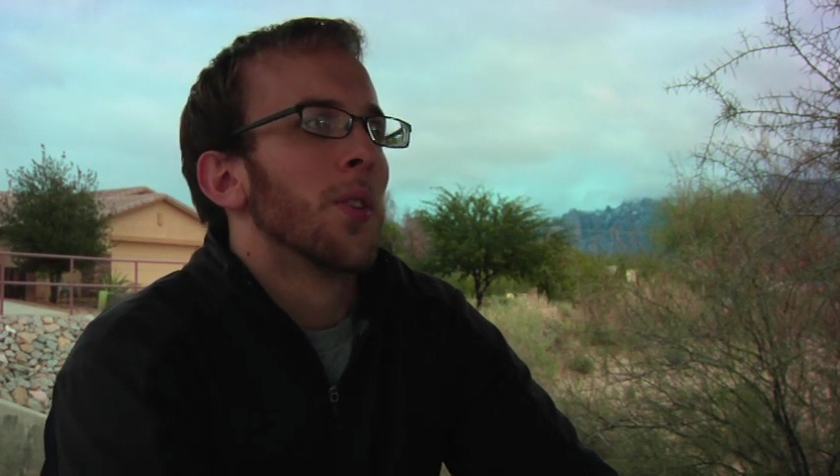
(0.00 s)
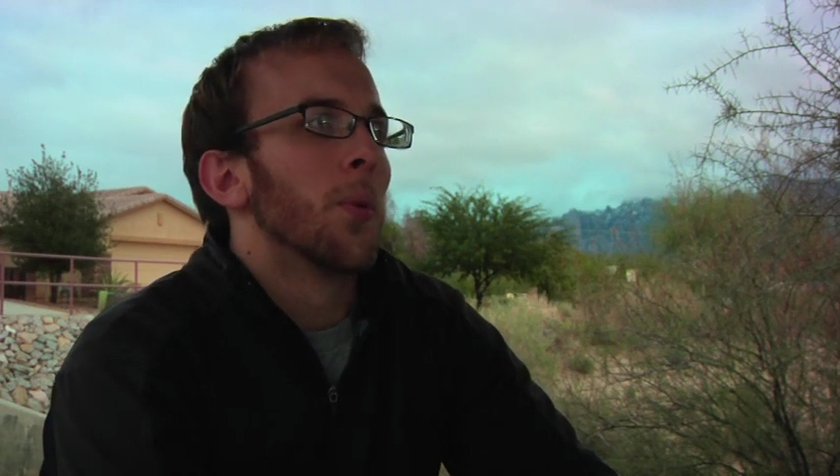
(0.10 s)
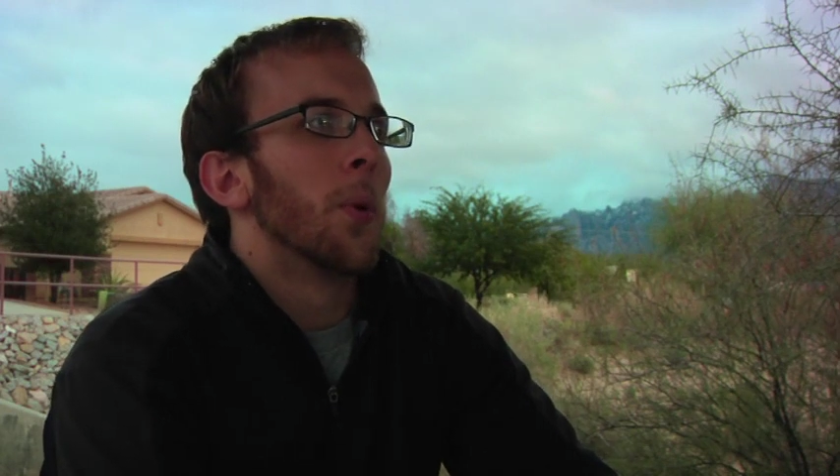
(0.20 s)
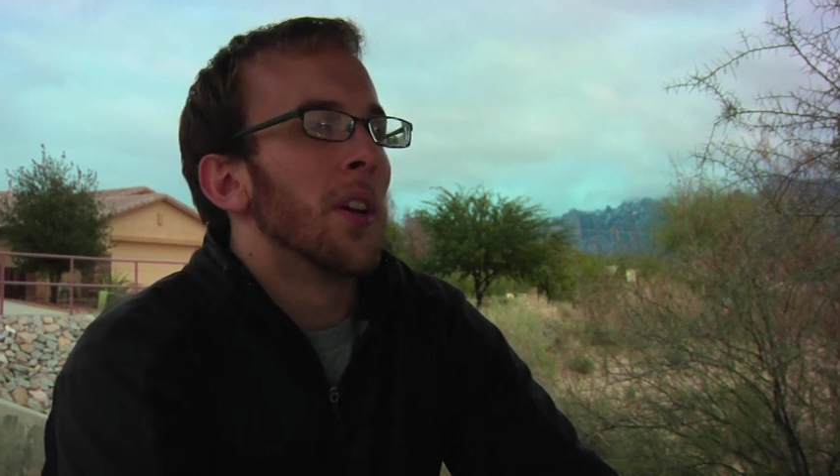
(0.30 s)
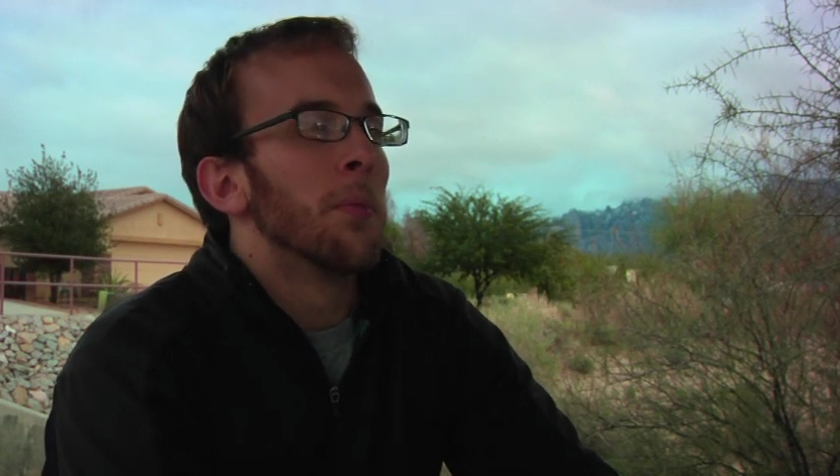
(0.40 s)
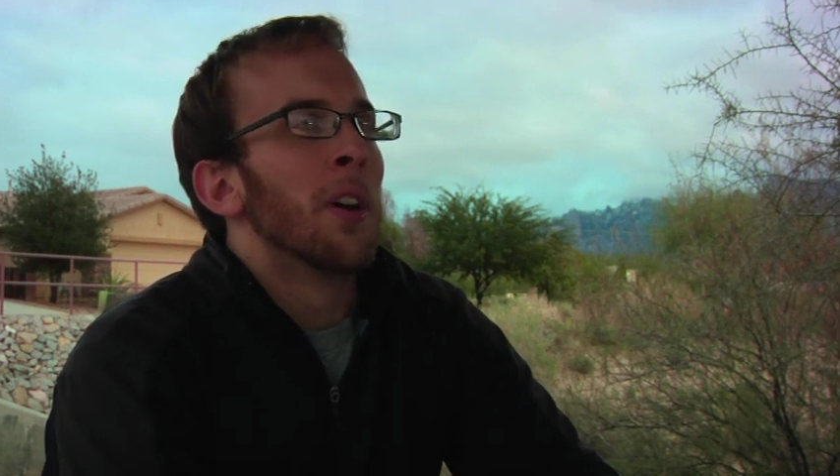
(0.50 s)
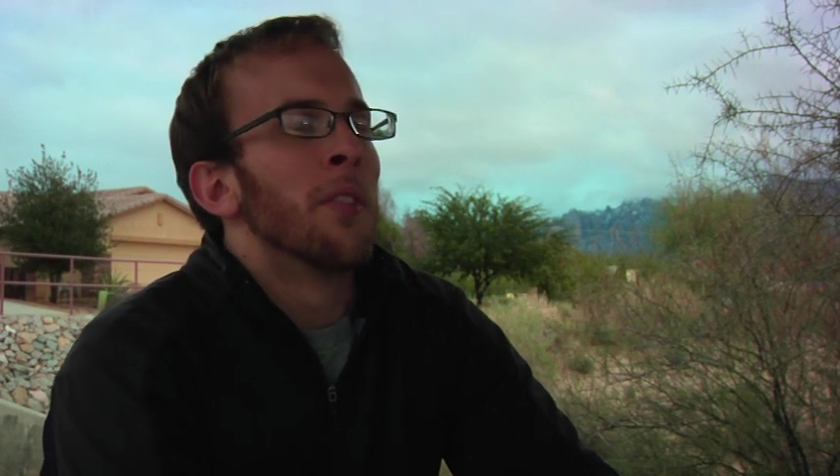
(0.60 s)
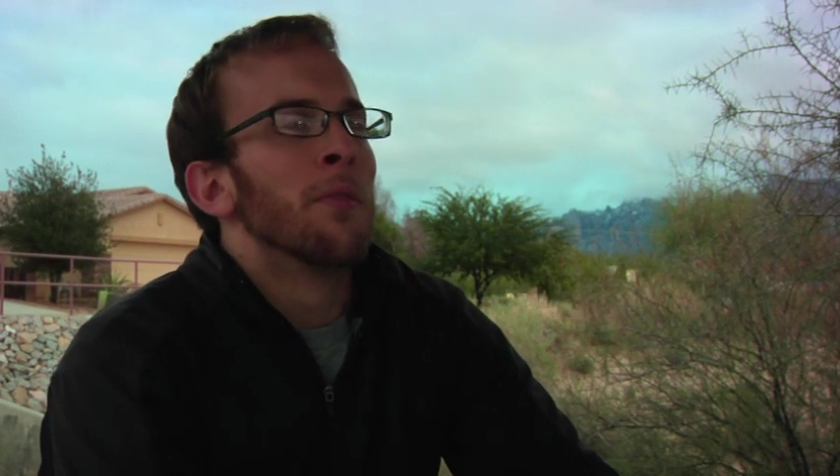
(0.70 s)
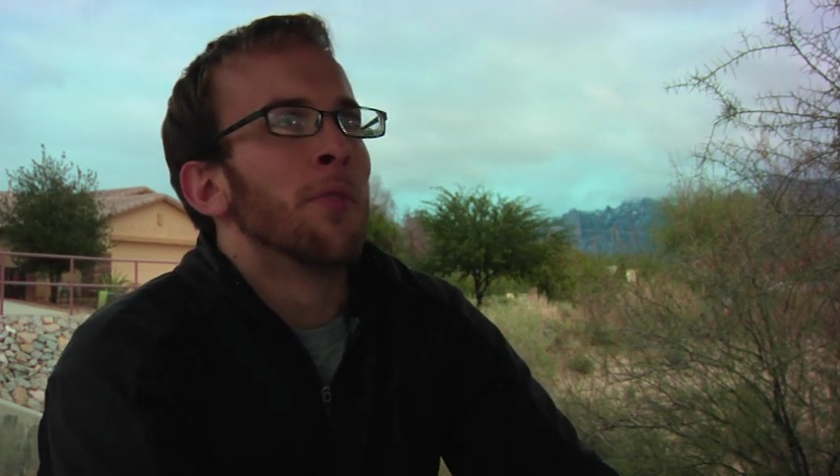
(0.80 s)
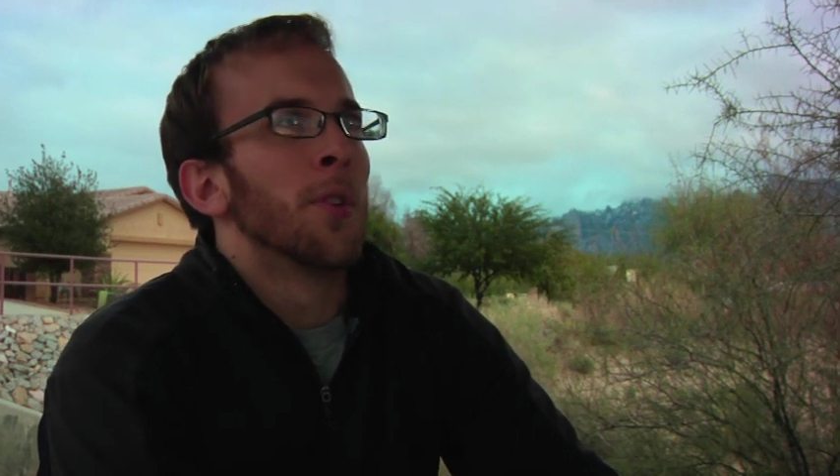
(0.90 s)
the way you
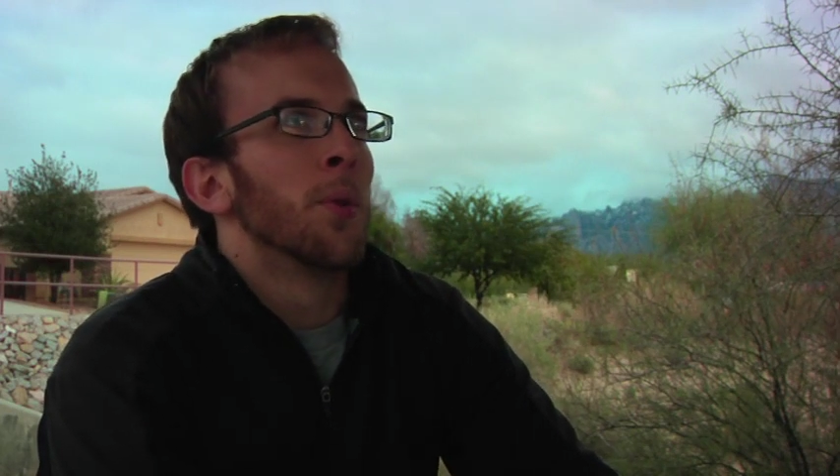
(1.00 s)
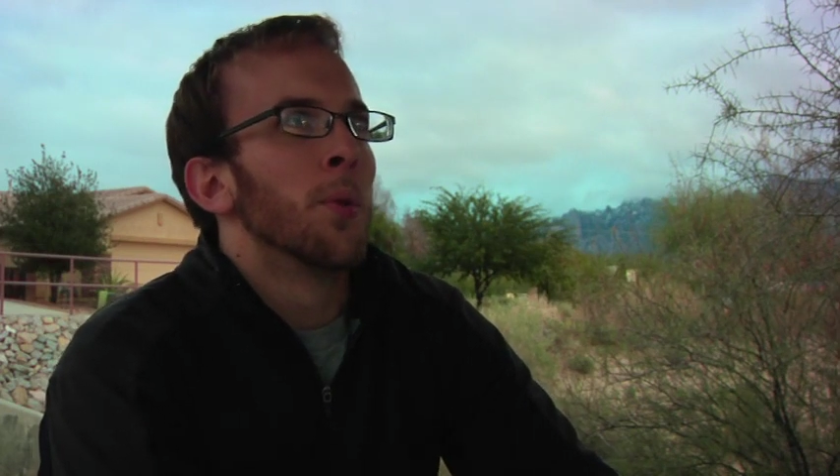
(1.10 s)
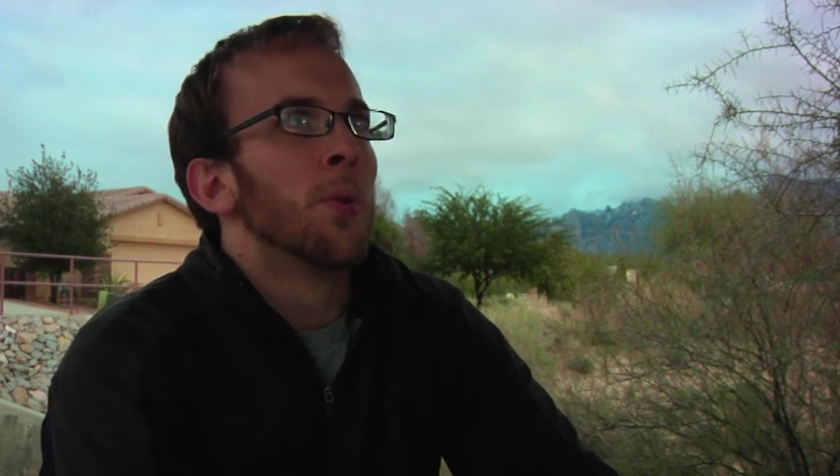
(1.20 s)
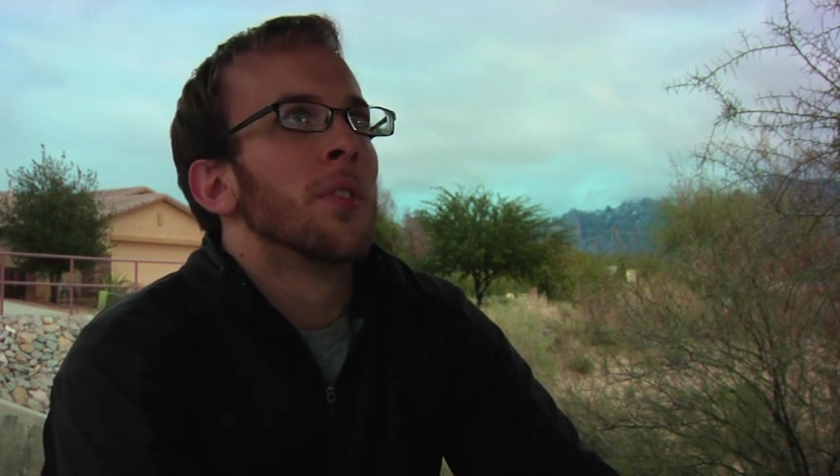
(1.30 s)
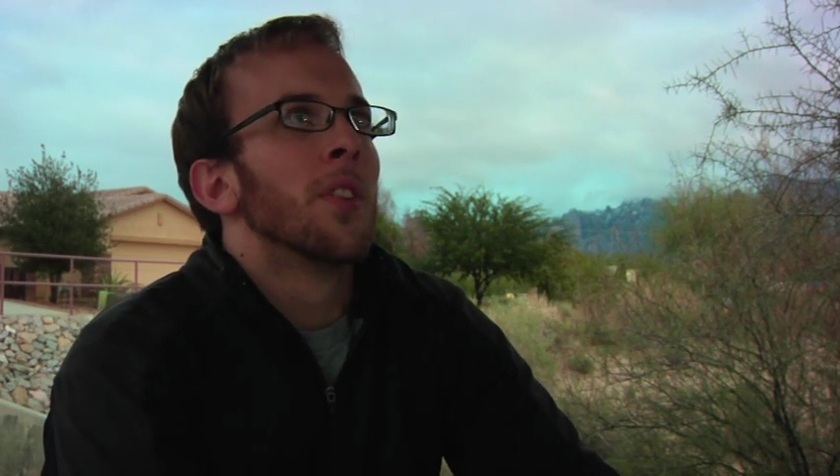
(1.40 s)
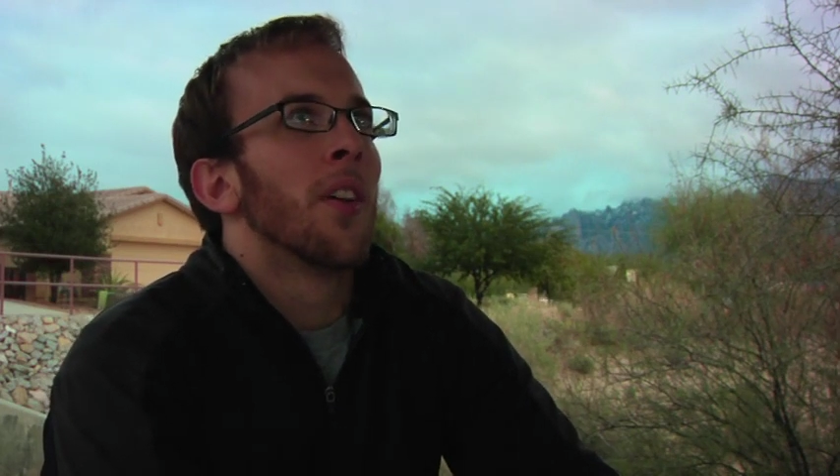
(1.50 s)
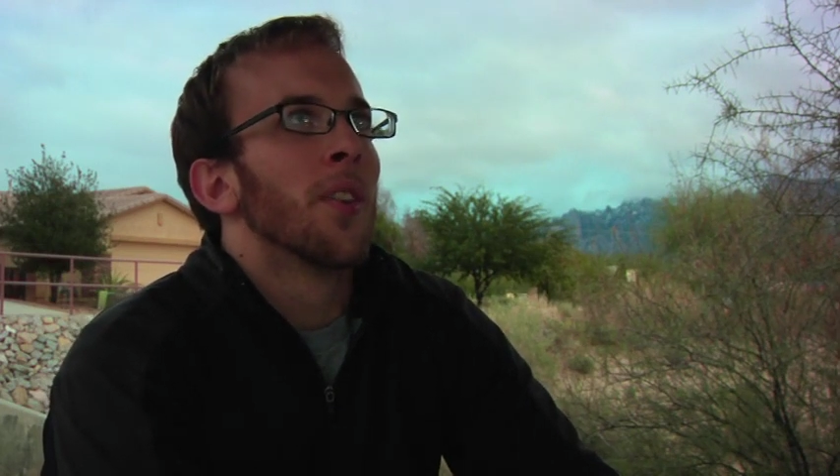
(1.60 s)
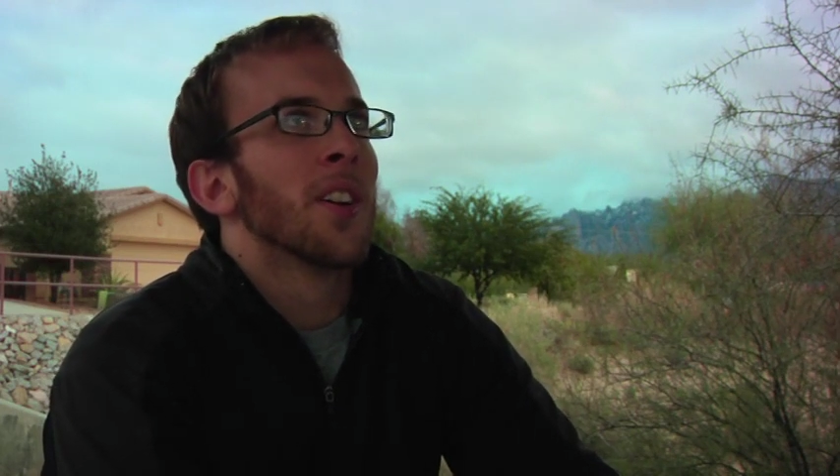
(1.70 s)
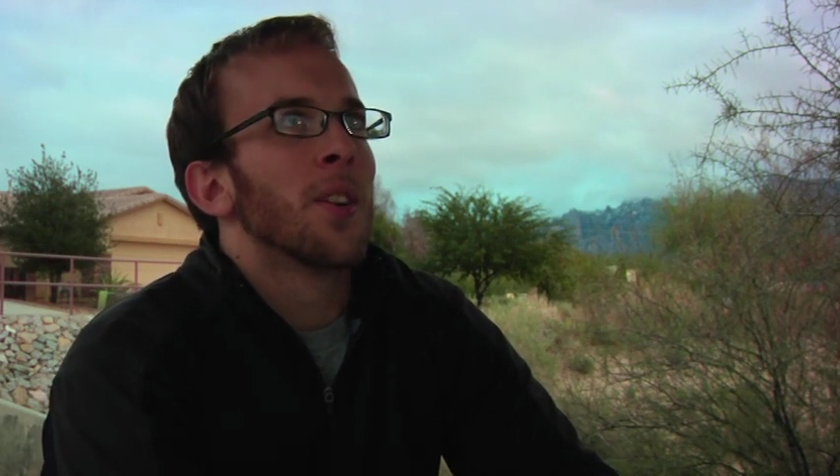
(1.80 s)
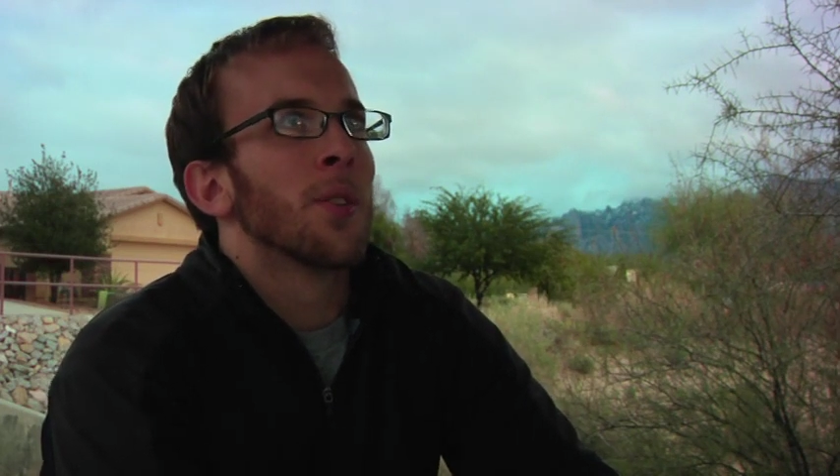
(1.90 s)
might view
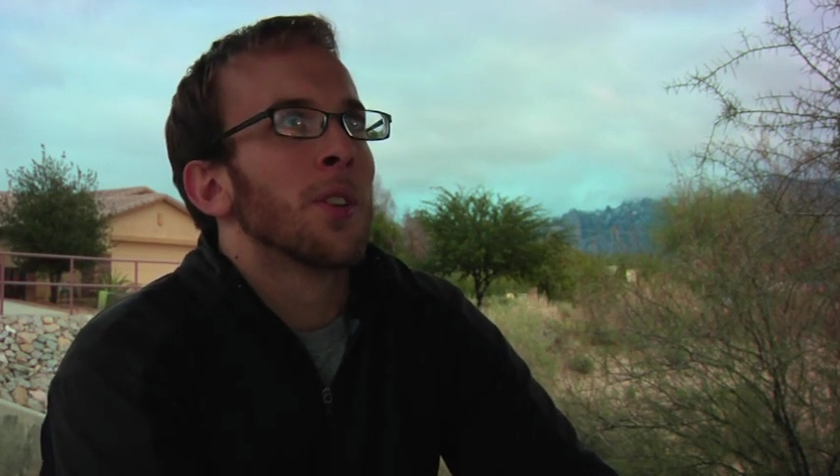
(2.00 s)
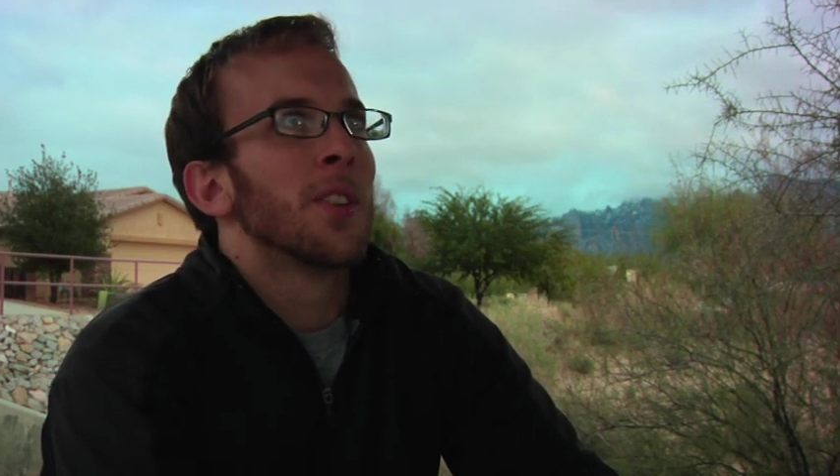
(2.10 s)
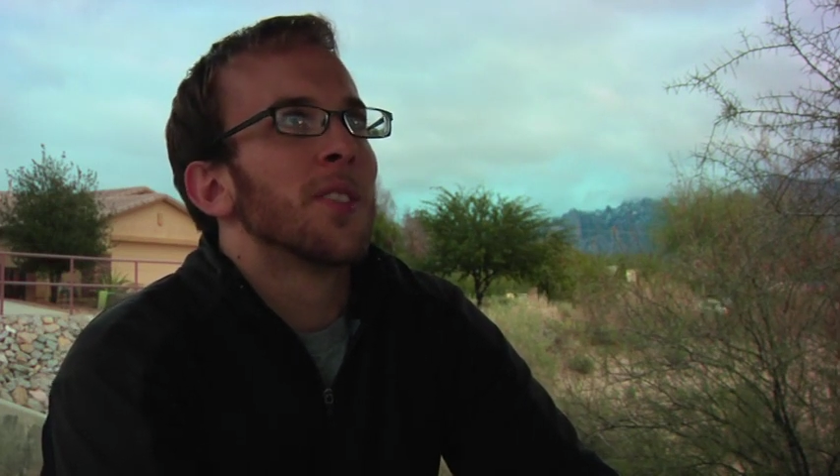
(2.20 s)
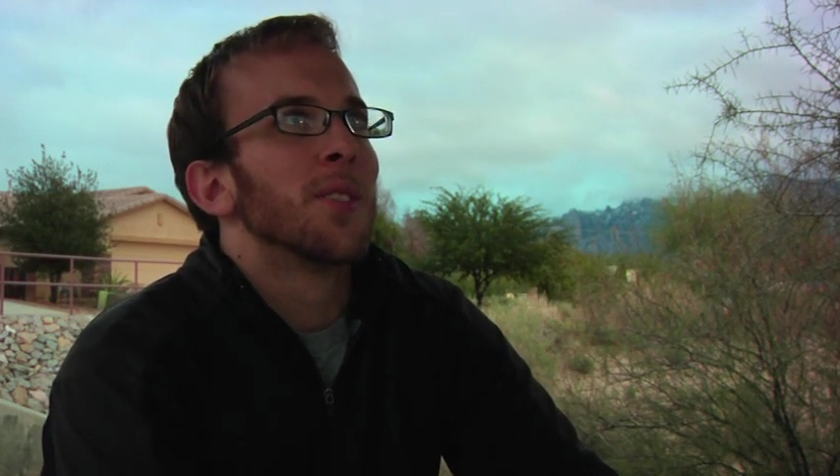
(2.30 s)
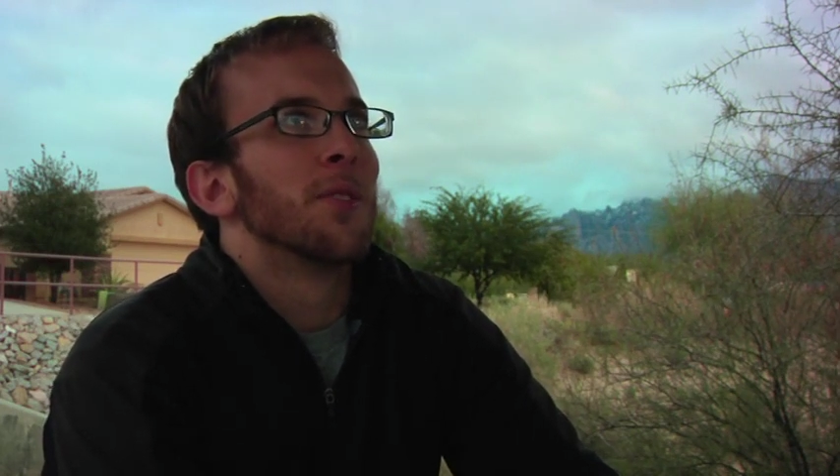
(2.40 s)
other cultures.